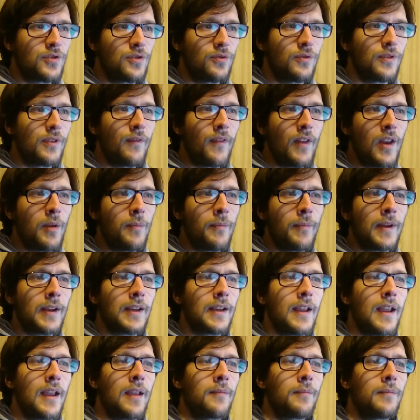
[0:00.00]
to develop my
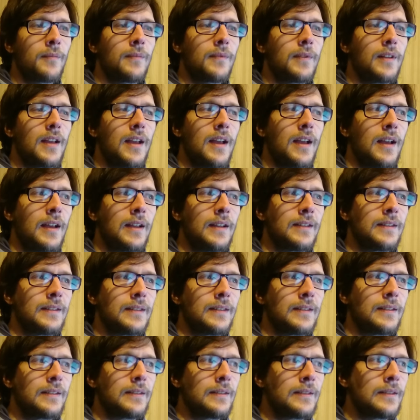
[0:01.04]
game
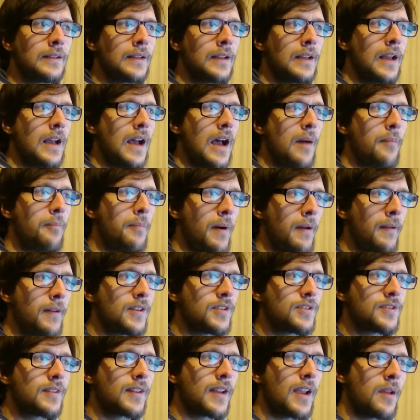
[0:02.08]
and and
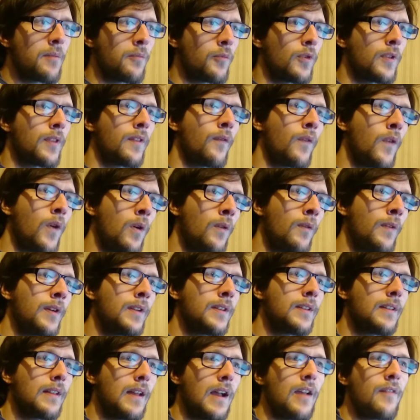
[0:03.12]
publish the game with Devolver,
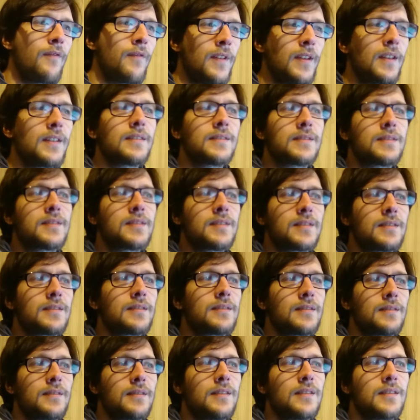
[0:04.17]
I think
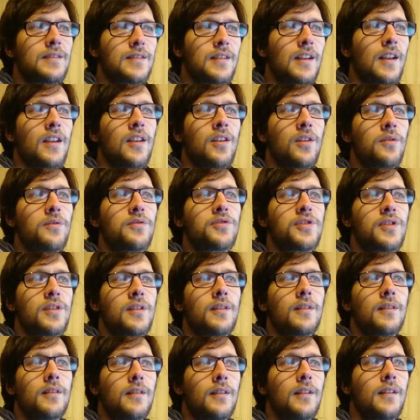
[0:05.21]
it's it's a huge
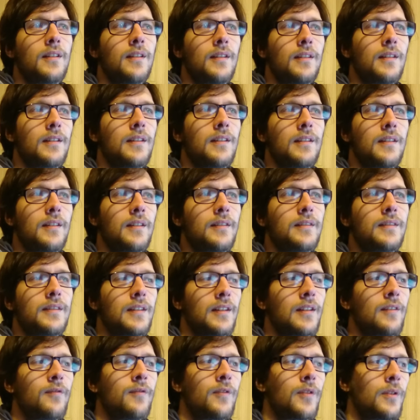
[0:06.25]
uh,
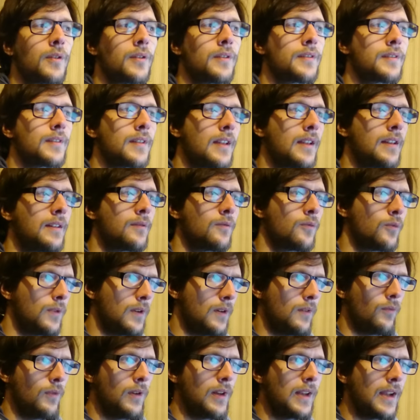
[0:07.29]
deal for us, and
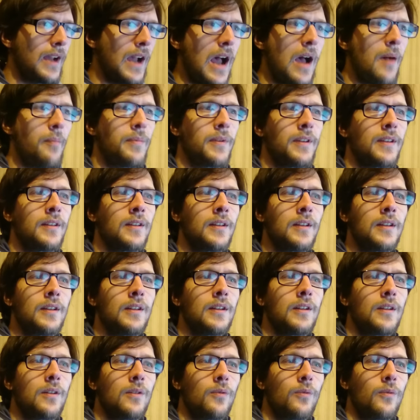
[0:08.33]
we are really happy
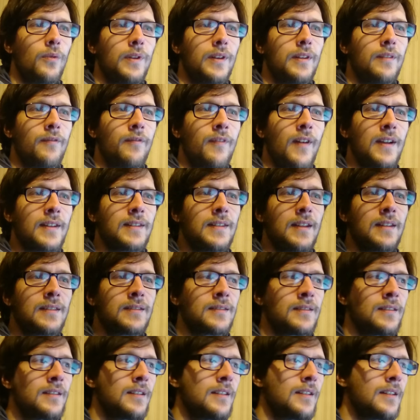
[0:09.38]
with the fact
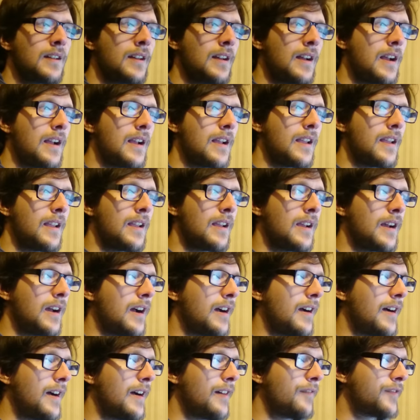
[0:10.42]
that uh,
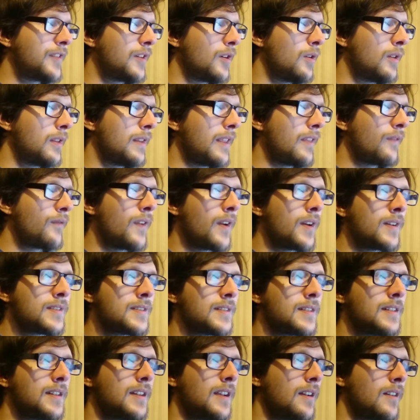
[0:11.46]
after all the
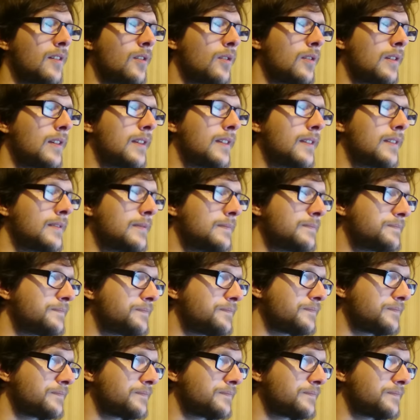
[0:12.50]
adversity and all the